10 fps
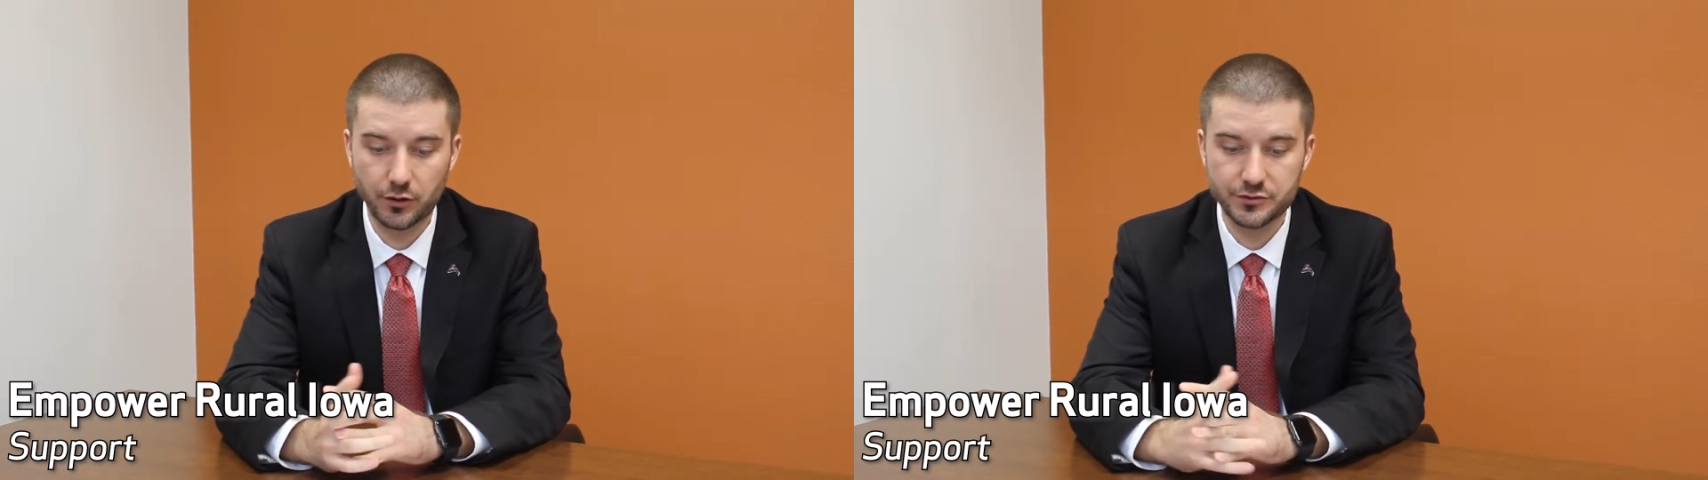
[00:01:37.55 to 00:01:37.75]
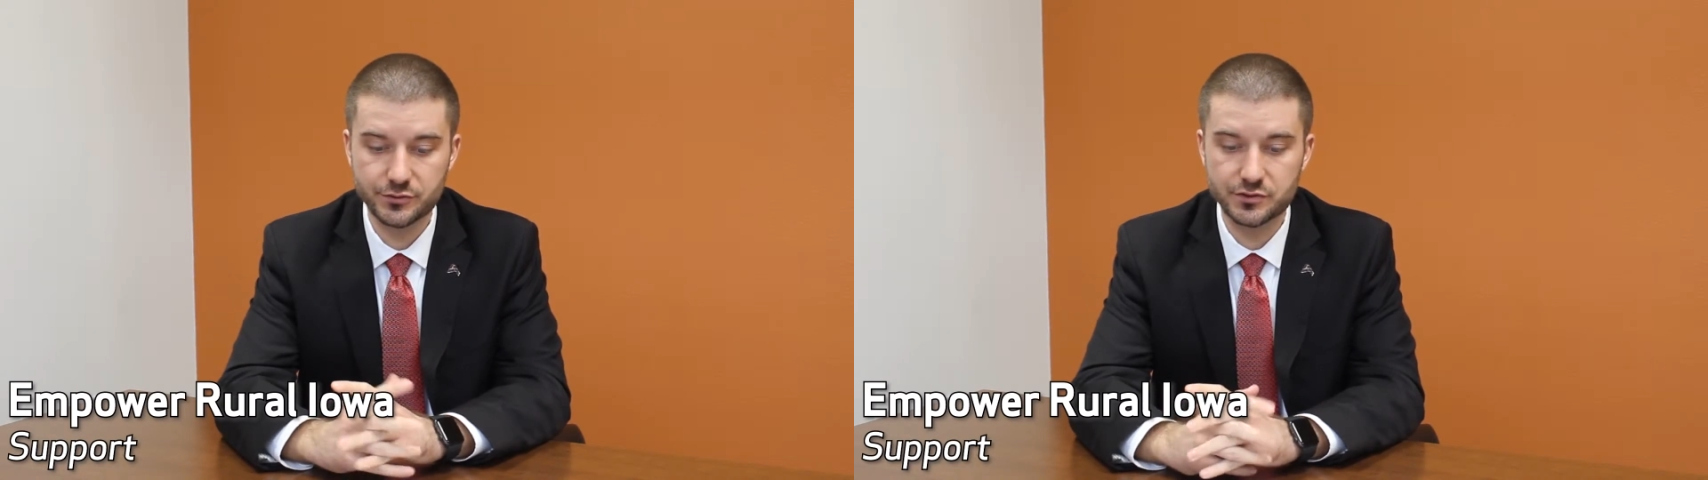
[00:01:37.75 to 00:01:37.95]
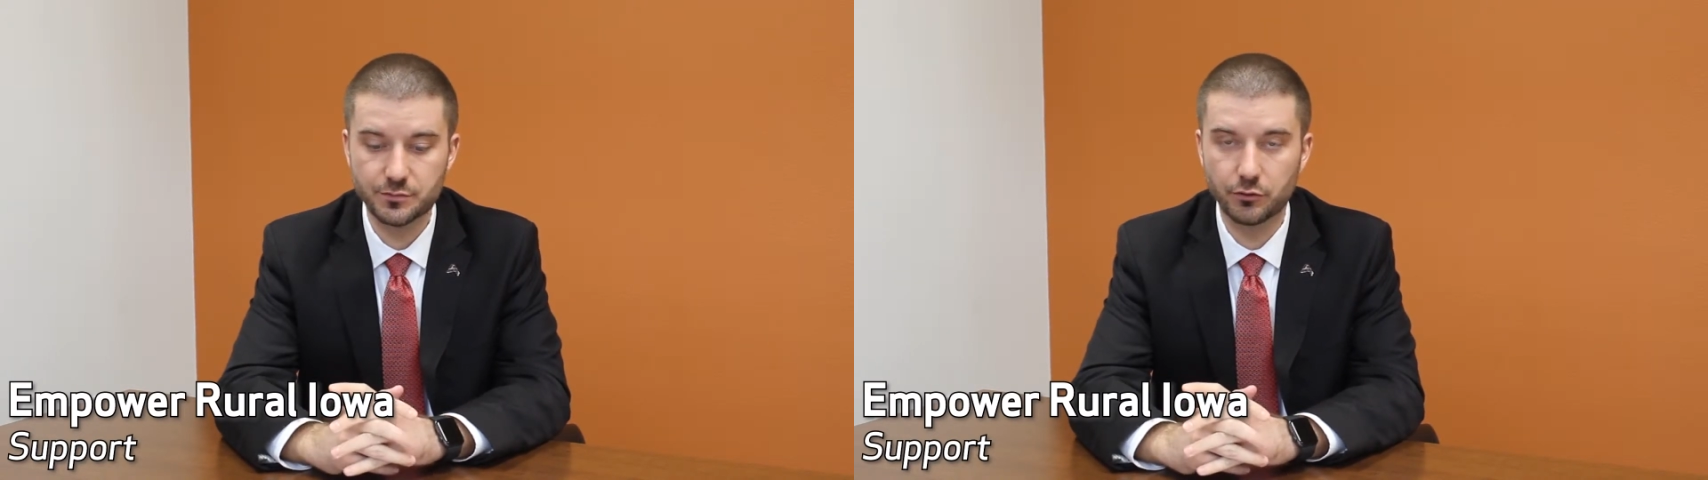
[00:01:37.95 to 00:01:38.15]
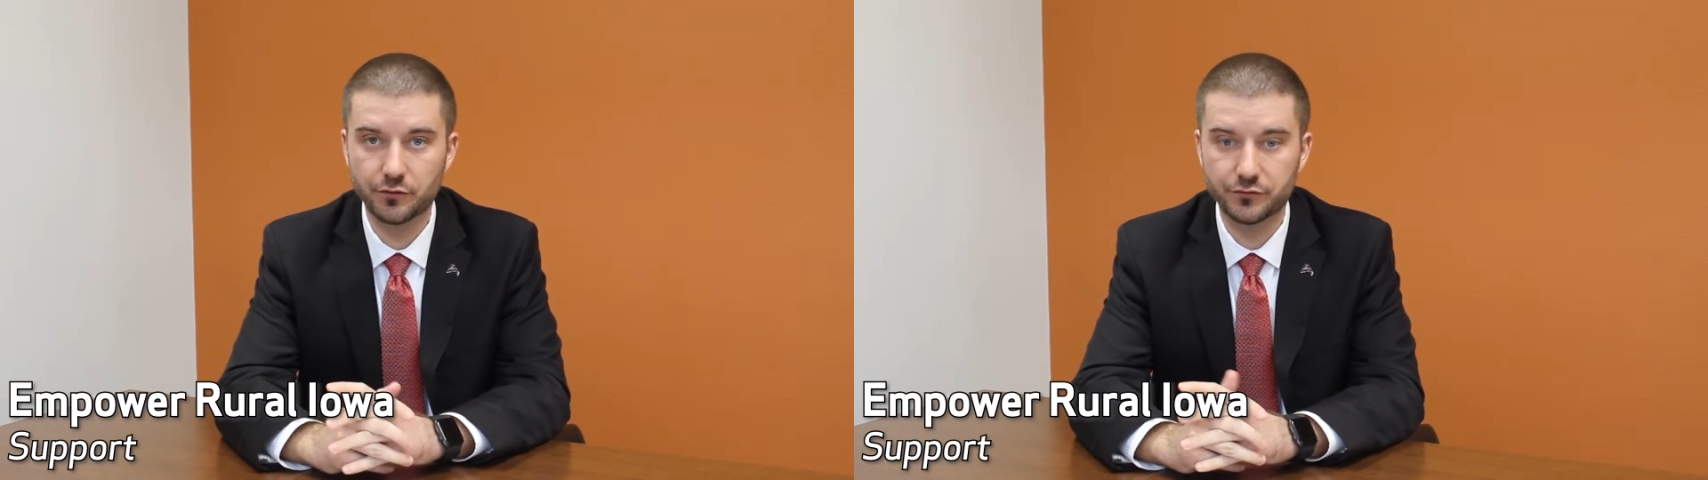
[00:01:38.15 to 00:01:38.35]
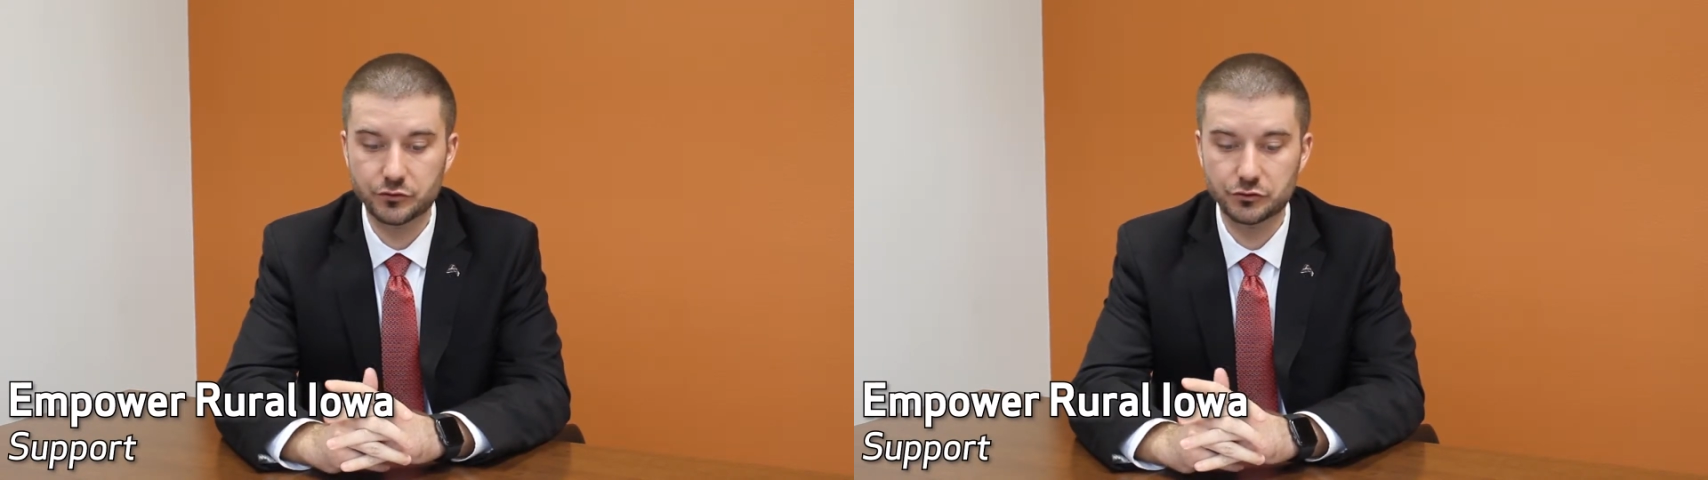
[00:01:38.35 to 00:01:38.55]
also in support
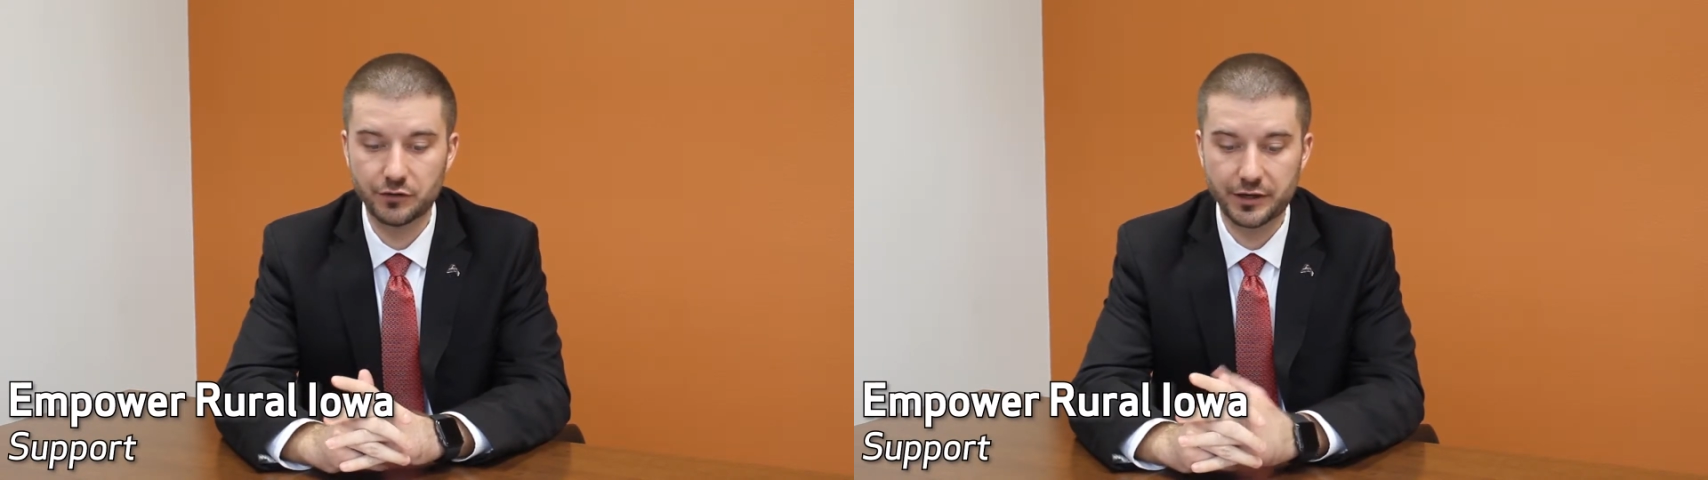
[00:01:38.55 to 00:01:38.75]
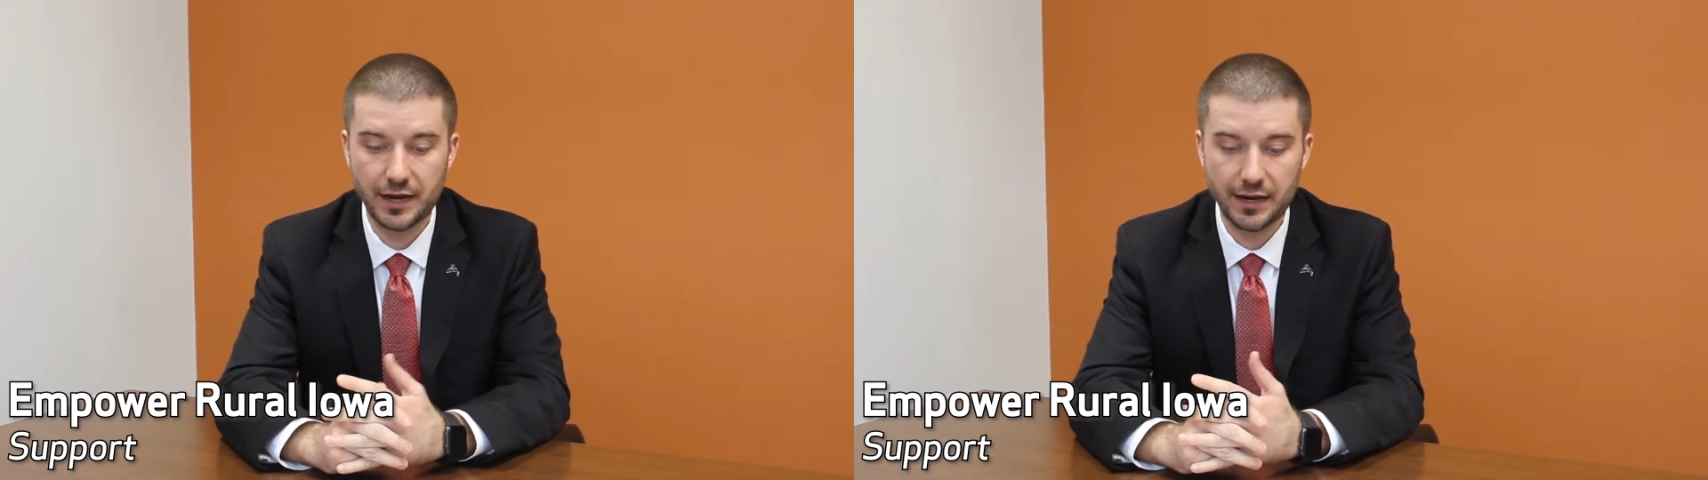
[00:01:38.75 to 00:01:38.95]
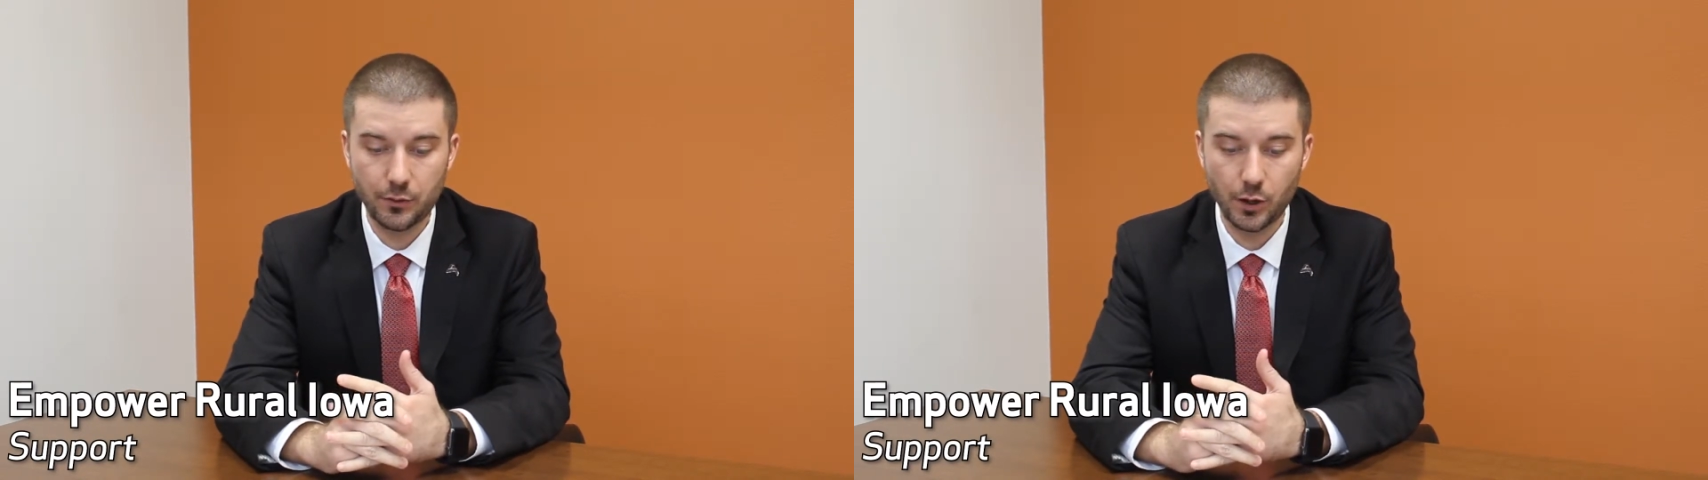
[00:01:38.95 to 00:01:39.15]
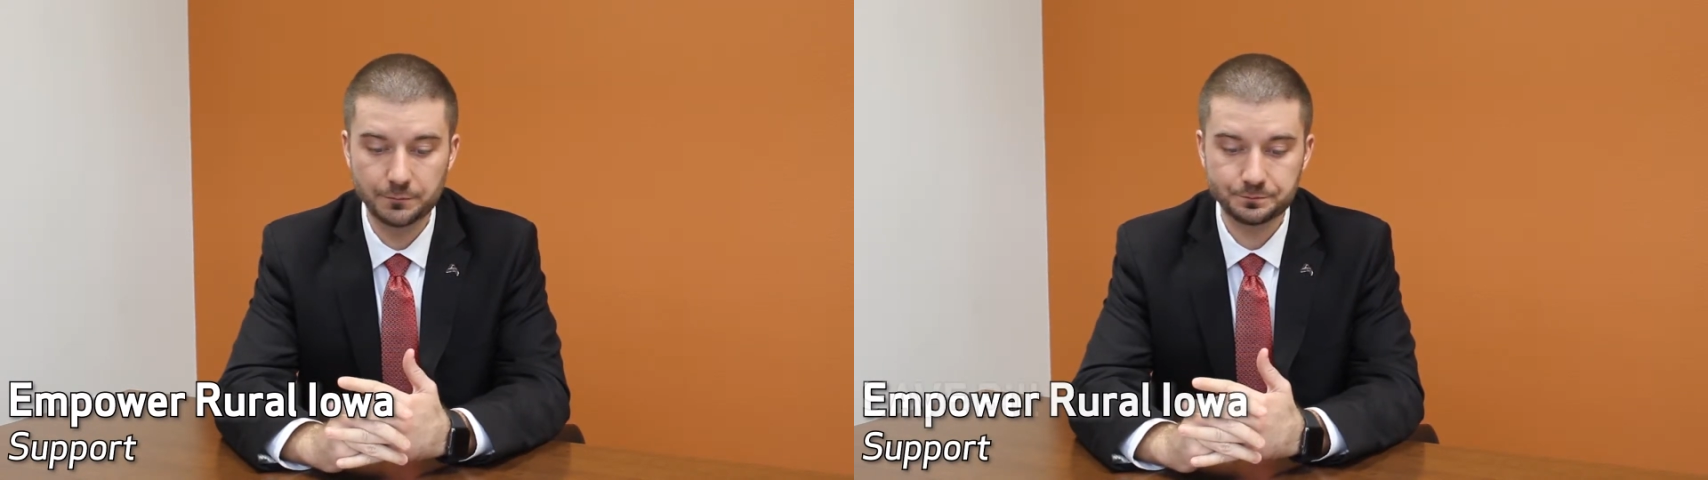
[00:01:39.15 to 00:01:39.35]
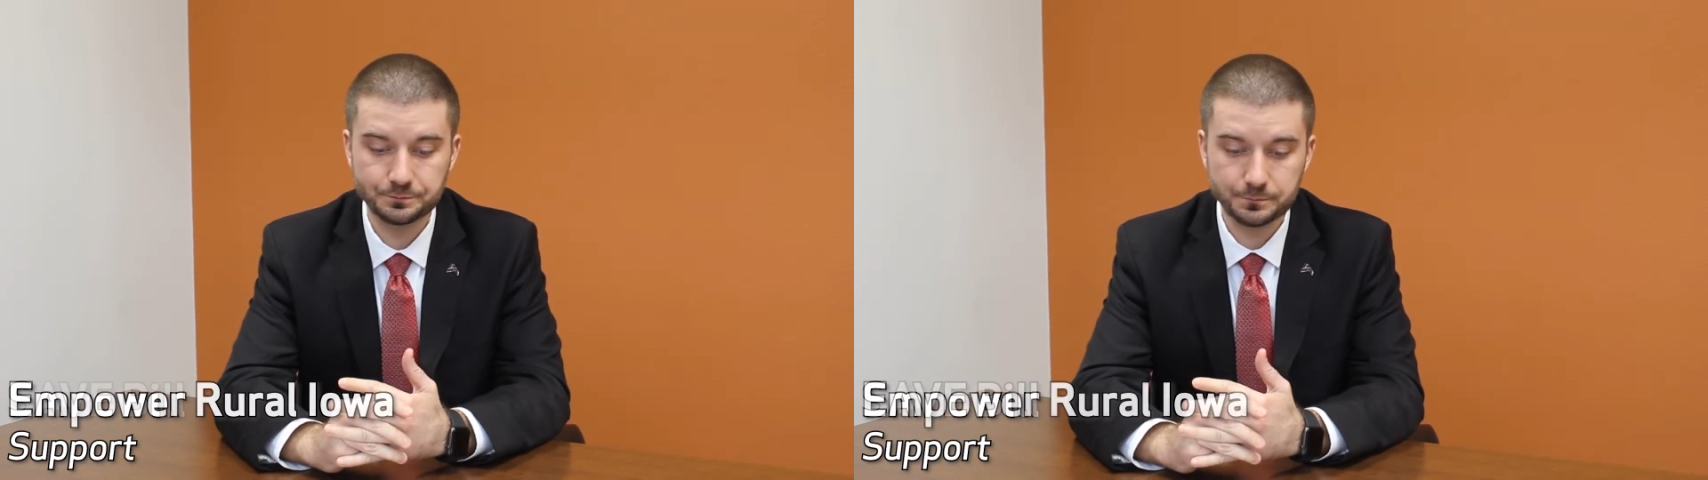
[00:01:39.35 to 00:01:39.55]
of Future Ready Iowa.